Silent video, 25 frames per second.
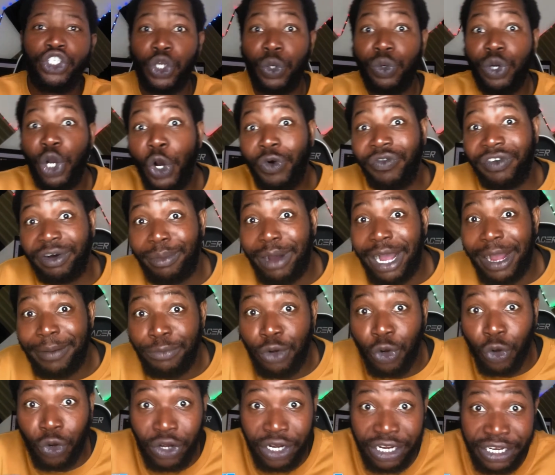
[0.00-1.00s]
we're over by
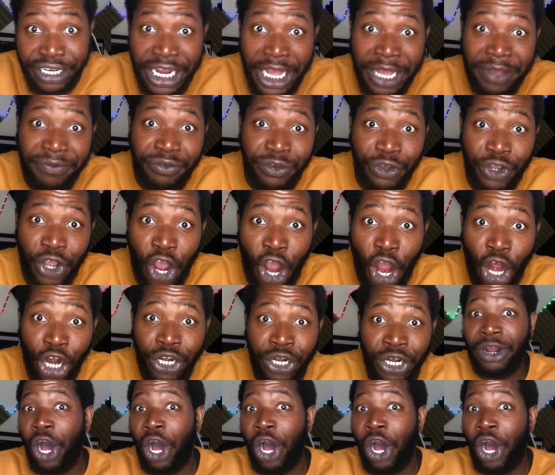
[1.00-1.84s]
Brooklyn Navy Yard,